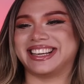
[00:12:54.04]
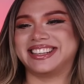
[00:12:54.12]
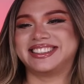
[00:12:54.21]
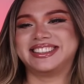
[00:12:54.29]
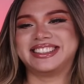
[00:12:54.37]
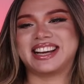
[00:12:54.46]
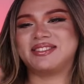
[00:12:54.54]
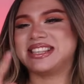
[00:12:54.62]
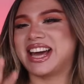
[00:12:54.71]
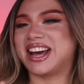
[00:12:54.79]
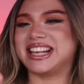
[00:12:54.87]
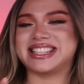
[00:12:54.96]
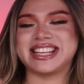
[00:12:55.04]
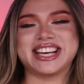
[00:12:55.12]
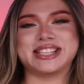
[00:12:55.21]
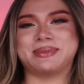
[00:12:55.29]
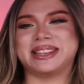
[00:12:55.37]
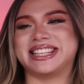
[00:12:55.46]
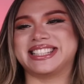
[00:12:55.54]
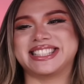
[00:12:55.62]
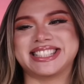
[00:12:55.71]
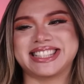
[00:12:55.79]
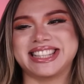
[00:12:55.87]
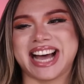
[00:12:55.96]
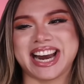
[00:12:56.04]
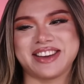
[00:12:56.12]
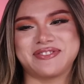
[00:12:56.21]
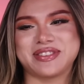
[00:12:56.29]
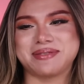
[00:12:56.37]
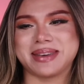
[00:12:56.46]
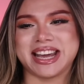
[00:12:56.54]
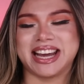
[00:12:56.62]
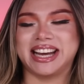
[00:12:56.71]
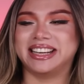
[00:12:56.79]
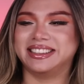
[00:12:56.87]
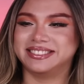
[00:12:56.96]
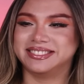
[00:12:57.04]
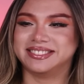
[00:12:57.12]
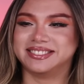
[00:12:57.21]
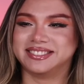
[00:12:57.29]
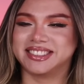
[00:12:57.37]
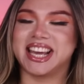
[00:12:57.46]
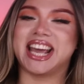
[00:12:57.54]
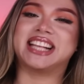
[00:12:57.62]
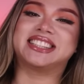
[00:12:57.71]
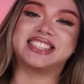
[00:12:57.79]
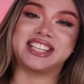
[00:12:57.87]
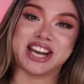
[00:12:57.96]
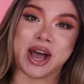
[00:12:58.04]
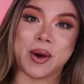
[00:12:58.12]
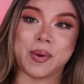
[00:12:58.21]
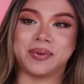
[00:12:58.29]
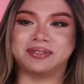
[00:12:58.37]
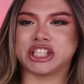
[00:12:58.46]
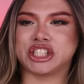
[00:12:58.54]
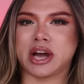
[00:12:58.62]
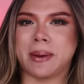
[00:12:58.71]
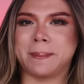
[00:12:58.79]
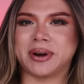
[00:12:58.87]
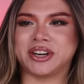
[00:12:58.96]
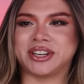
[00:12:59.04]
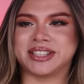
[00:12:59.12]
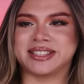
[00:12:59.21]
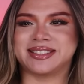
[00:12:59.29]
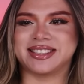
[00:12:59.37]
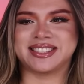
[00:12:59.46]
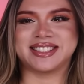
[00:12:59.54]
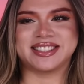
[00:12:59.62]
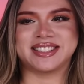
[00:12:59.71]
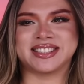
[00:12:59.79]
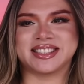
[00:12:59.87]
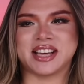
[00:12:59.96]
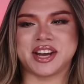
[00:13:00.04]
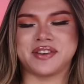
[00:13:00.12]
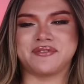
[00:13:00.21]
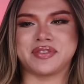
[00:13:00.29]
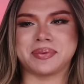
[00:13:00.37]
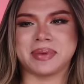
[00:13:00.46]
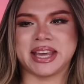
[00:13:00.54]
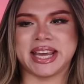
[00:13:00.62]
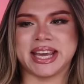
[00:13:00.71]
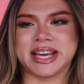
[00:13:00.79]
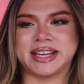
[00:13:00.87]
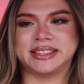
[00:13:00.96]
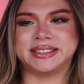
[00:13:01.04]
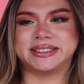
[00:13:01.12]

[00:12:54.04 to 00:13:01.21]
I'm sorry, sis, but this is just not it for me. It's a no. Jonbers. this is just not it for me.